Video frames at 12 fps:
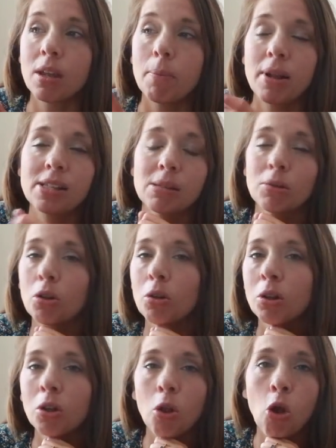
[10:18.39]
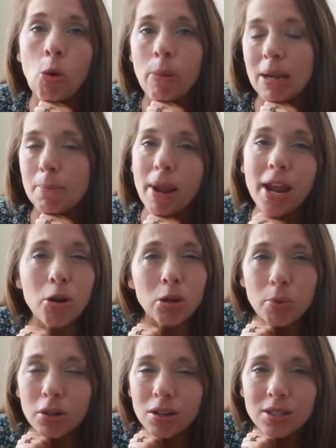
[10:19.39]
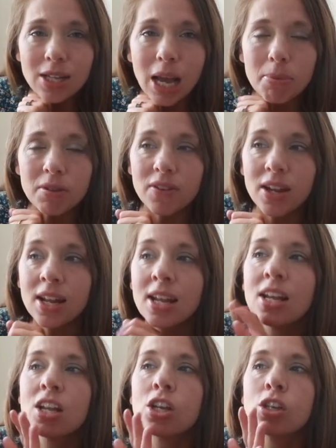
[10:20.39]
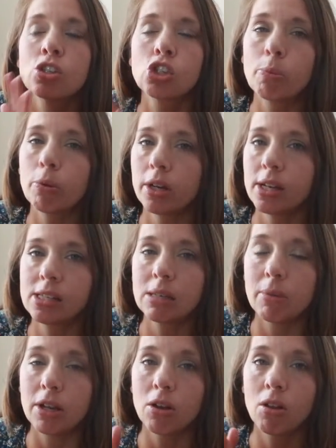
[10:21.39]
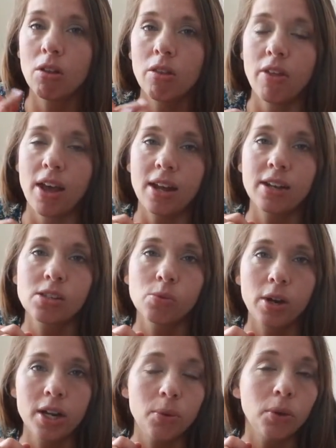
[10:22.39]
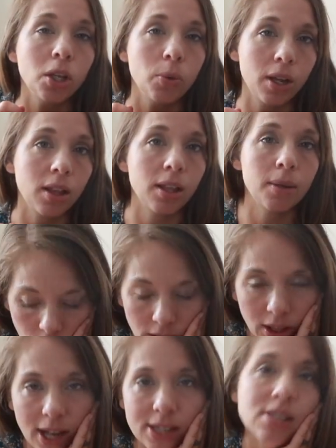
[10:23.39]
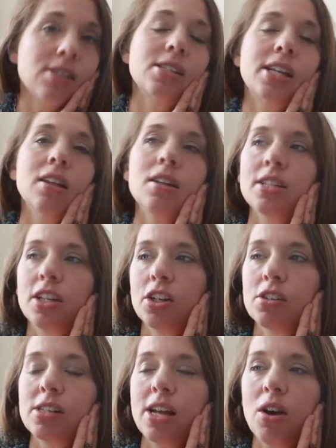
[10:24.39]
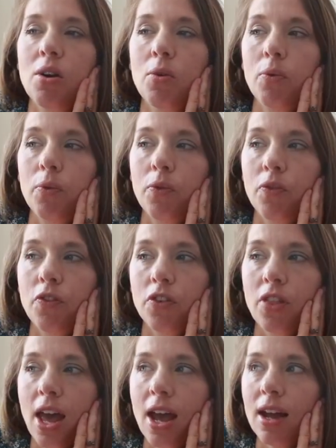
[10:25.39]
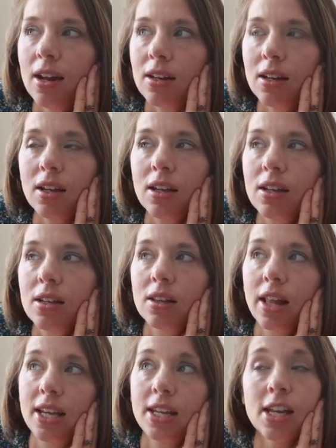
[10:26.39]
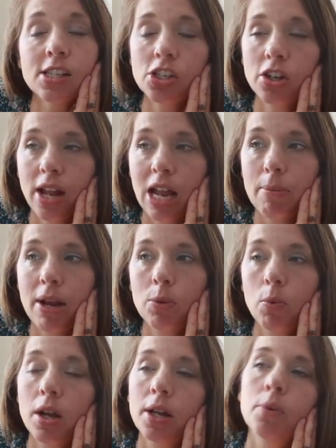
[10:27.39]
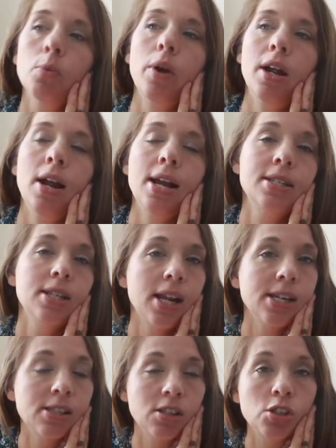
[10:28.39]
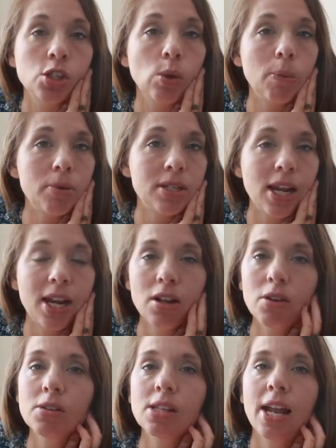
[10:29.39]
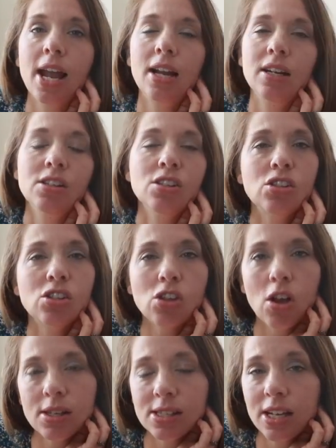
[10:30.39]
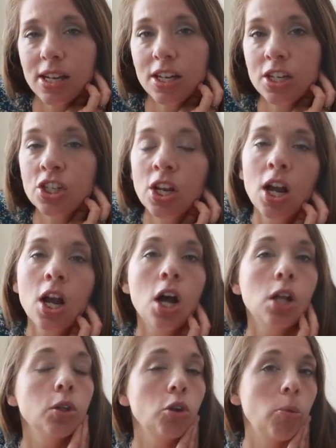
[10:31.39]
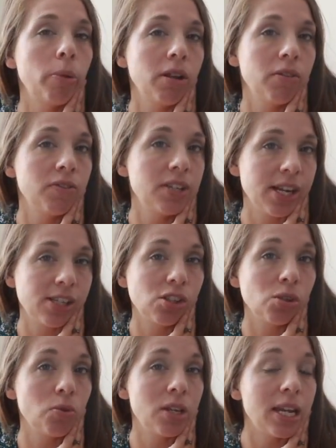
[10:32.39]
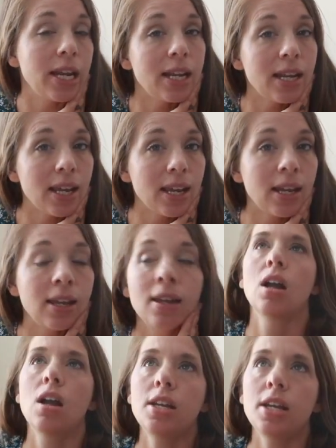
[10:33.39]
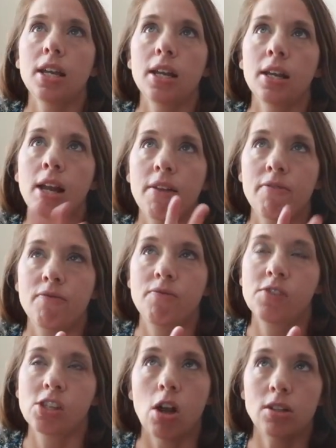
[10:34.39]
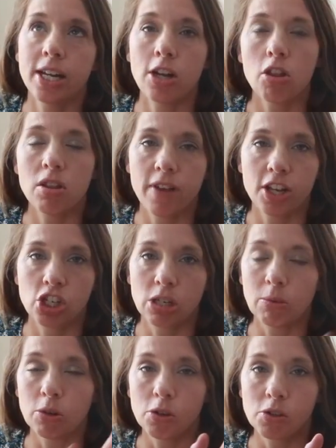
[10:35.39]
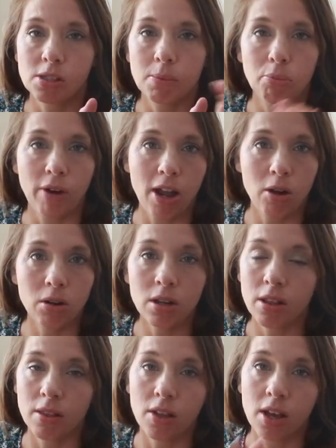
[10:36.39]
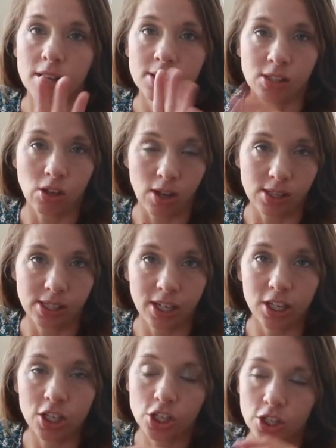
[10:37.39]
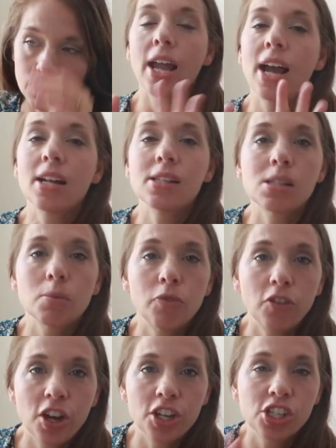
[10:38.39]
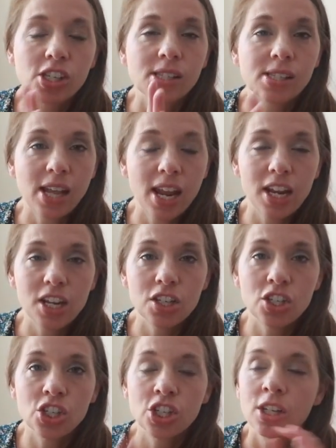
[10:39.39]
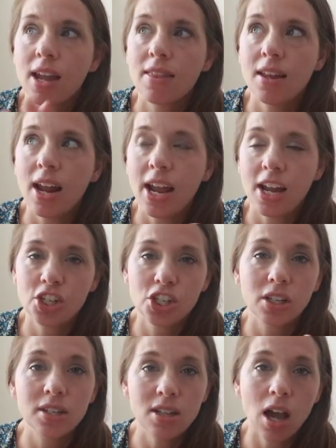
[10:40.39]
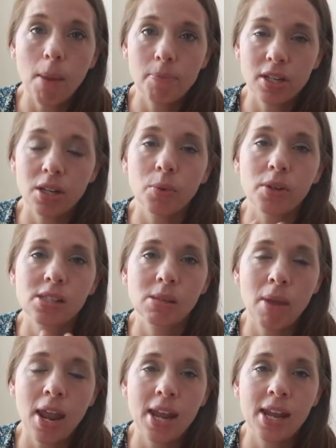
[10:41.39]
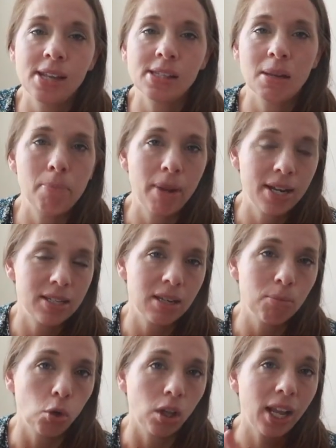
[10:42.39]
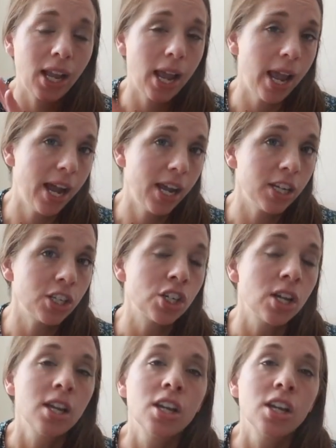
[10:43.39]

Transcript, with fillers: Made some little homemade mayo to put on top of it super easy meal that is ready really quickly. Lots of skillet dinners. Now for that, like yesterday I made one where I diced sweet potatoes, I added sausage, a little bit of diced zucchini, onion. I sauteed all the vegetables, browned the sausage, added some fresh sage, and then I actually topped it with some eggs and baked it more like a hash.